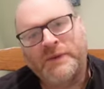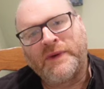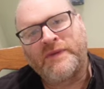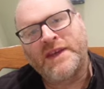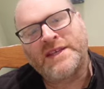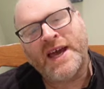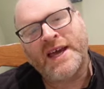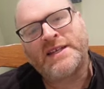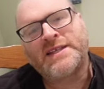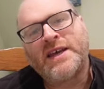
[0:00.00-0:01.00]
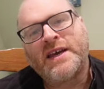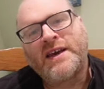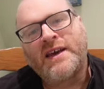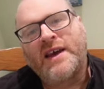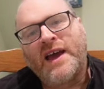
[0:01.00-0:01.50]
with these heads,
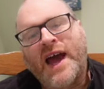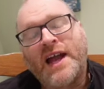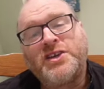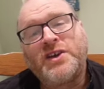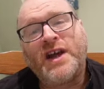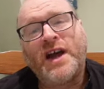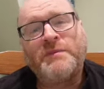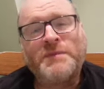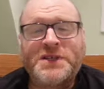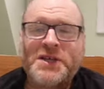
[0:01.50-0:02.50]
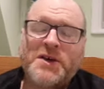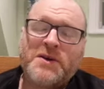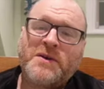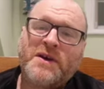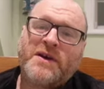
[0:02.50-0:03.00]
and you come
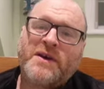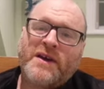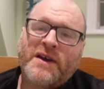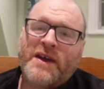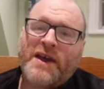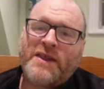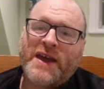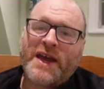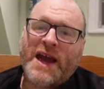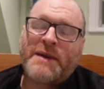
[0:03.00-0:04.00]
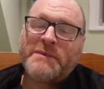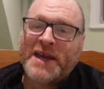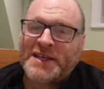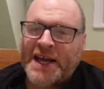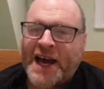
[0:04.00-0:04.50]
to the
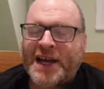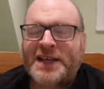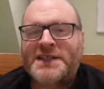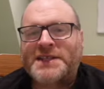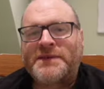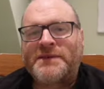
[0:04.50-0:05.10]
amnesiacs.